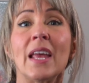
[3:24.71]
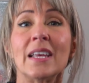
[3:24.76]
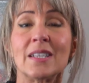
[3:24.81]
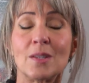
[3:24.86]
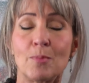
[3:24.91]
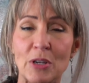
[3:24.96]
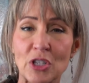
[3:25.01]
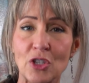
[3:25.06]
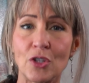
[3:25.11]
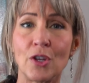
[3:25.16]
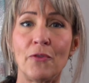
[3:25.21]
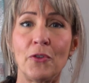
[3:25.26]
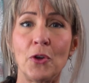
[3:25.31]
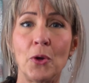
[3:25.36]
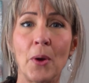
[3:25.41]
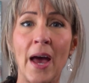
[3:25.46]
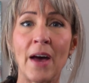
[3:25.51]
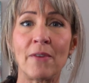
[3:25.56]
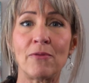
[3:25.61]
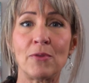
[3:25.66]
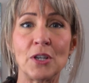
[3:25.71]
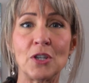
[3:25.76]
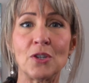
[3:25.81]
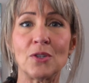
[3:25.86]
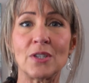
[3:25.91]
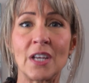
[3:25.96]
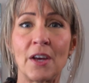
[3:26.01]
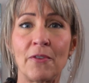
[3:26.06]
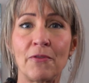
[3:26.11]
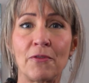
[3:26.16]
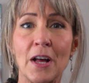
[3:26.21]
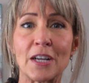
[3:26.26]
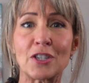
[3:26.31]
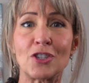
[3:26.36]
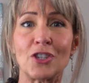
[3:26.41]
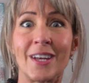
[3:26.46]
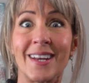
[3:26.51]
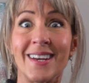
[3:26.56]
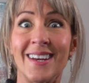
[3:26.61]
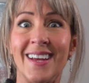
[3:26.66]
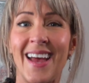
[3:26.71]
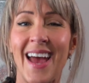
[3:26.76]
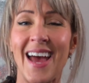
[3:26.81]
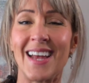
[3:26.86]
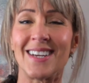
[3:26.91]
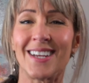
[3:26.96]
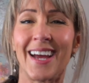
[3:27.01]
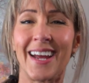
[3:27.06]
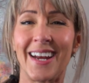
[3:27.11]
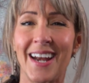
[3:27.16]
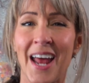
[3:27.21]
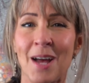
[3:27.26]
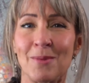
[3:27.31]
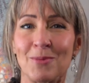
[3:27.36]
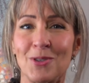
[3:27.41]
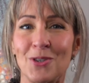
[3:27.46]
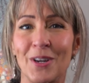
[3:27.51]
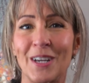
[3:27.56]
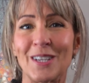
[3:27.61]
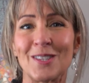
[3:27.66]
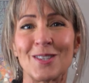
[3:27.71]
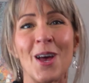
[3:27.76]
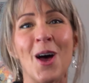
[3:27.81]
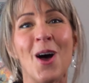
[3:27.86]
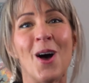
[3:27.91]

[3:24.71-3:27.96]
especially if you have reduced hip flexion and tight hamstrings.